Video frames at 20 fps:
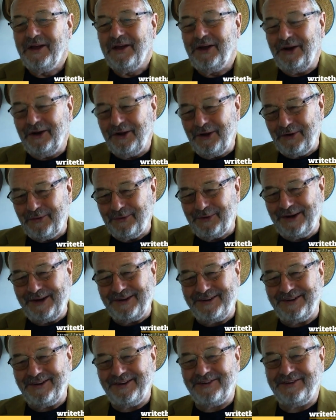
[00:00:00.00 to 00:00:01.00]
Hello,
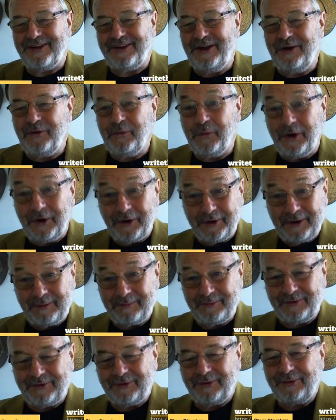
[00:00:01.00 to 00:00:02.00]
writers, and
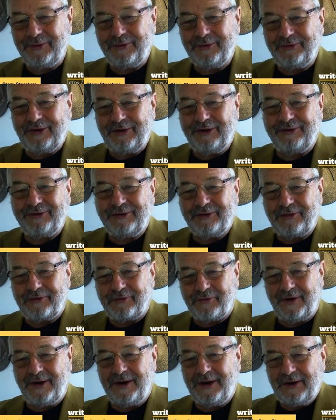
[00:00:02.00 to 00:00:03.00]
welcome to session
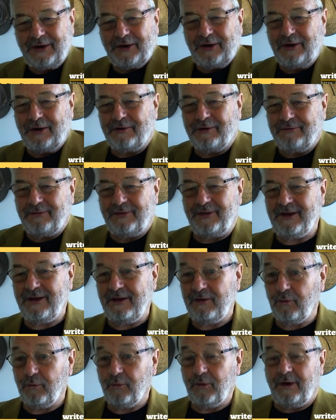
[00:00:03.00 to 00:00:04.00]
3 of
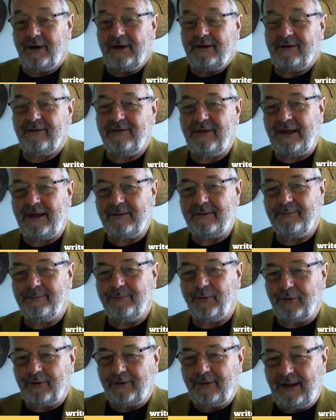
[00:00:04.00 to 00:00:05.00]
the Write That
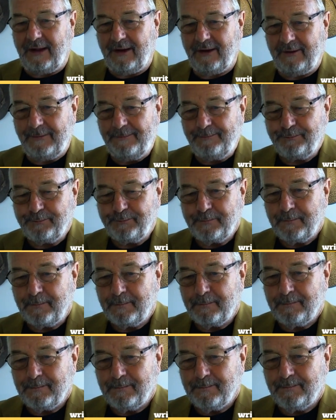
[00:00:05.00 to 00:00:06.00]
Book Now
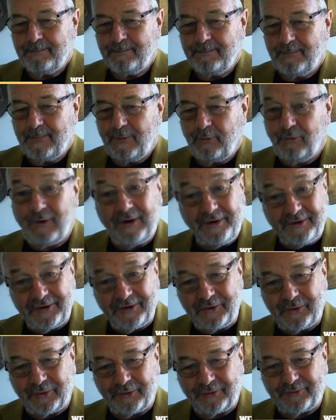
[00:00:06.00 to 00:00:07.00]

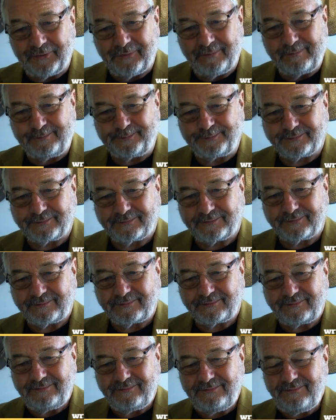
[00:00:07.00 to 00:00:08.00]
writing course.
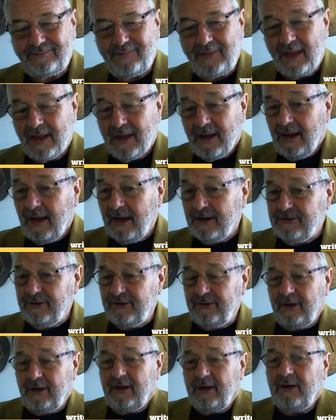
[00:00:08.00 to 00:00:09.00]
And
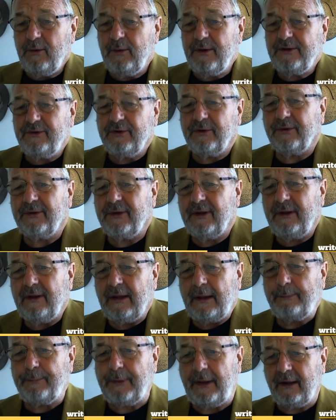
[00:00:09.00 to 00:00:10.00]
today we're talking
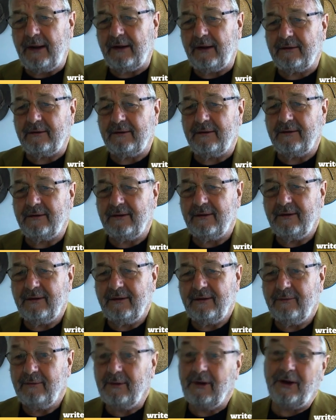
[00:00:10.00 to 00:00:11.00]
about,
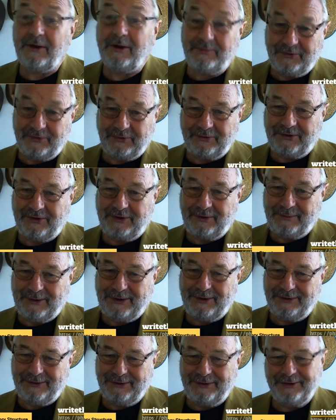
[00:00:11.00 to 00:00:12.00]
I
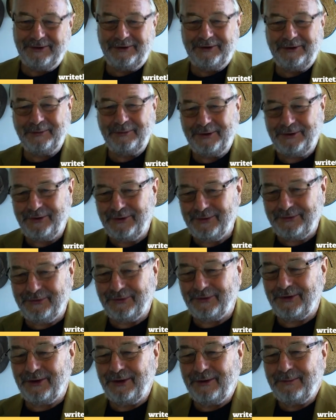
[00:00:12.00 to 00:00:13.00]
don't know what you're
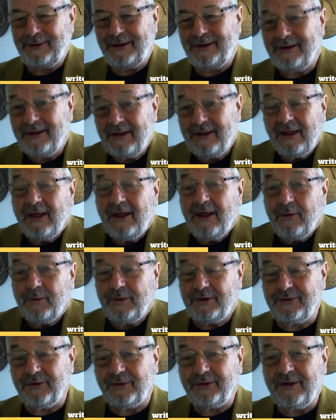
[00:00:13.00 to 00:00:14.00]
talking about.
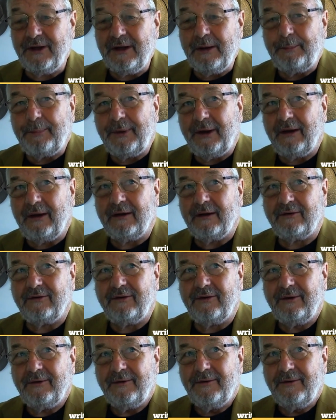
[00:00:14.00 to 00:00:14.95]
We're talking about